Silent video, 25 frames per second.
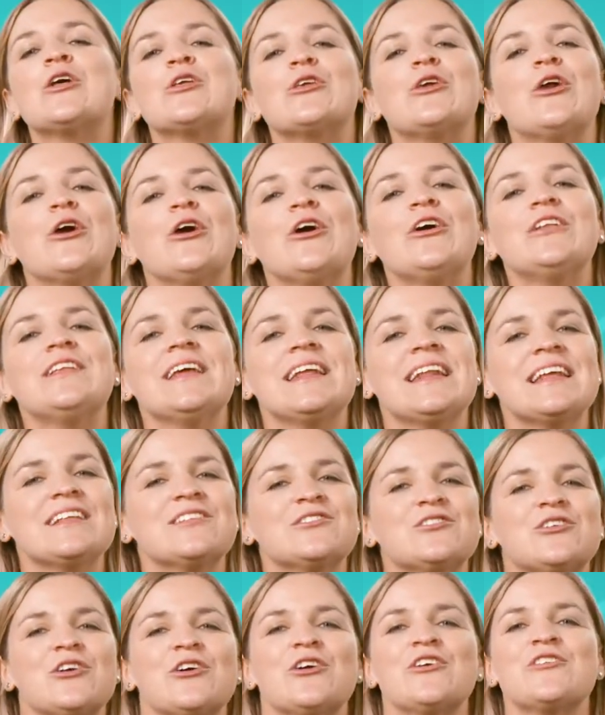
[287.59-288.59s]
You
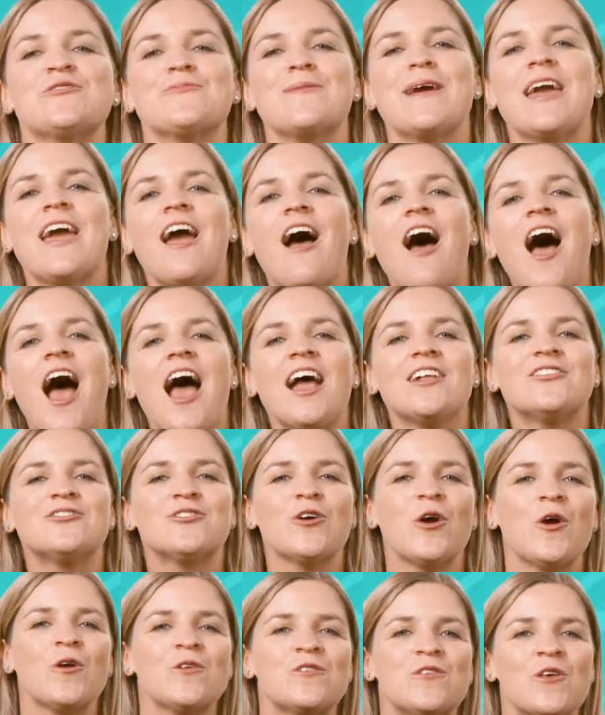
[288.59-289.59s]
didn't choose me, I
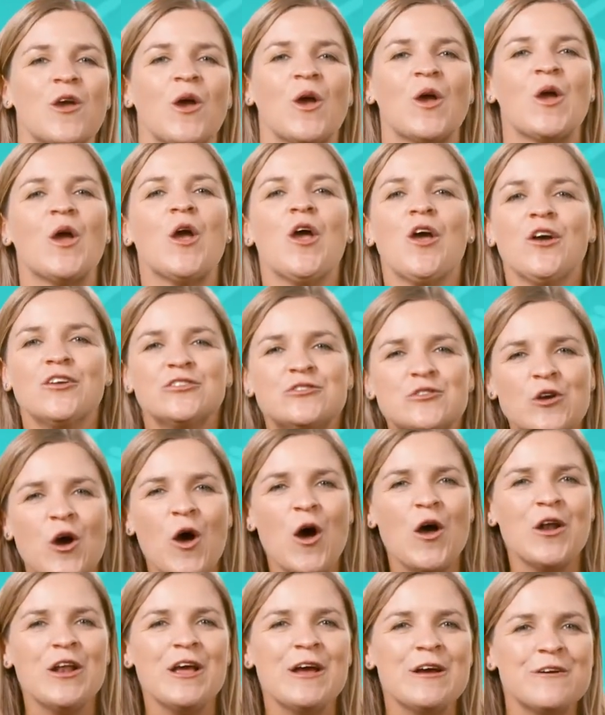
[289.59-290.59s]
chose you.
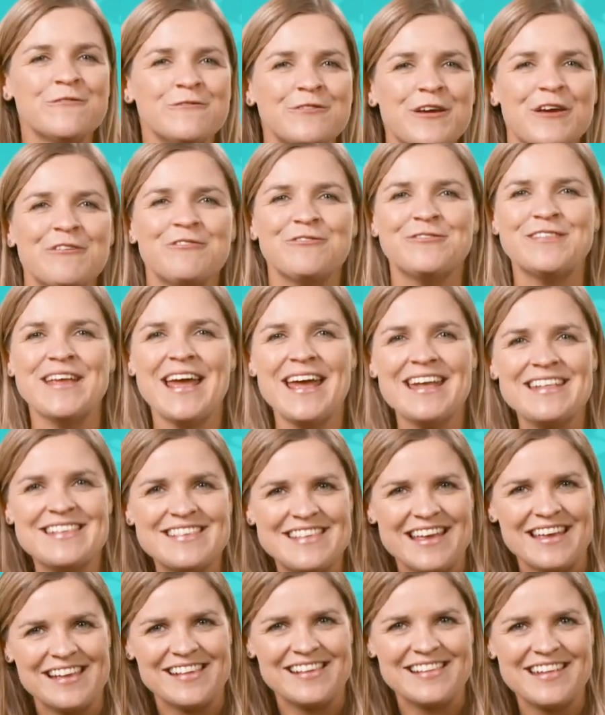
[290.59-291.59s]
John 15,
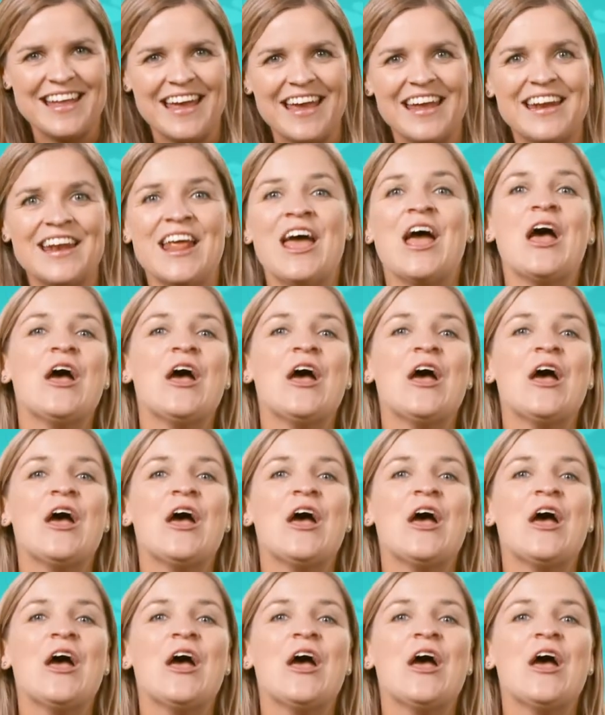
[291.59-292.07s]
16.